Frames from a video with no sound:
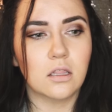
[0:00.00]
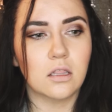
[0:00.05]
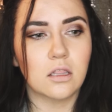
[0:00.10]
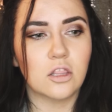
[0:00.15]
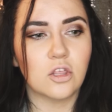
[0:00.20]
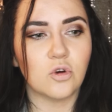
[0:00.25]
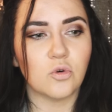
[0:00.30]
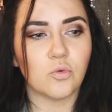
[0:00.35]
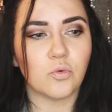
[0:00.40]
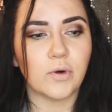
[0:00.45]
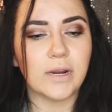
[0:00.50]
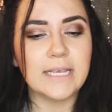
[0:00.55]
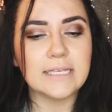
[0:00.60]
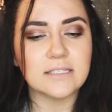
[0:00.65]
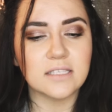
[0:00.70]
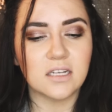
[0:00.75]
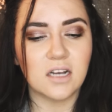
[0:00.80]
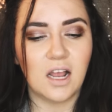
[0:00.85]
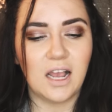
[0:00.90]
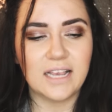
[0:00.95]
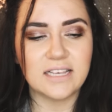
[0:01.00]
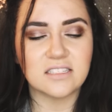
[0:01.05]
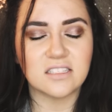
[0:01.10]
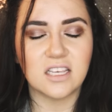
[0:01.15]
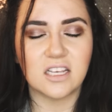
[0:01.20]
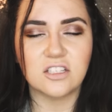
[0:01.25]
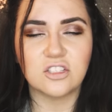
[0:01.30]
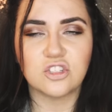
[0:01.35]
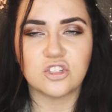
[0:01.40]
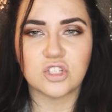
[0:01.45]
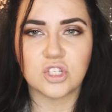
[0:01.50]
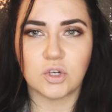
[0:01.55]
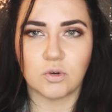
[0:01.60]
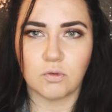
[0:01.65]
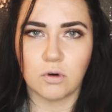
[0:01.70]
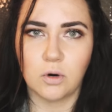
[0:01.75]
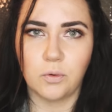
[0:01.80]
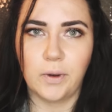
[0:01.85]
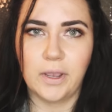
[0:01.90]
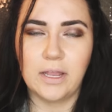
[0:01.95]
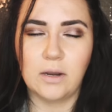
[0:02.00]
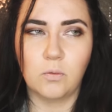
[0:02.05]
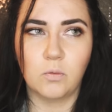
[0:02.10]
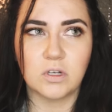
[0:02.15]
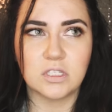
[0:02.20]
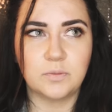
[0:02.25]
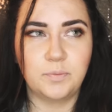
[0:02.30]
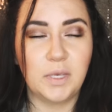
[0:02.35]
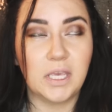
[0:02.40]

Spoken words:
reason I said screw it was